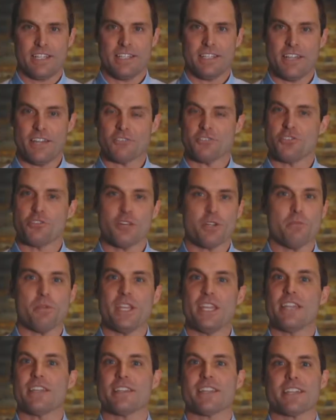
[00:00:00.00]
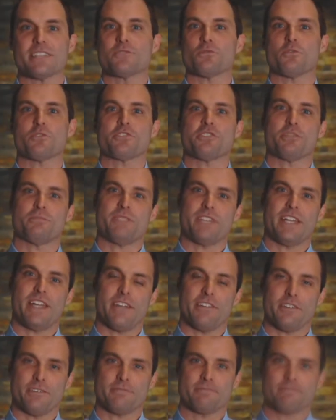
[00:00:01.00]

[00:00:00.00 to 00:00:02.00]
Now join me and let's worship together.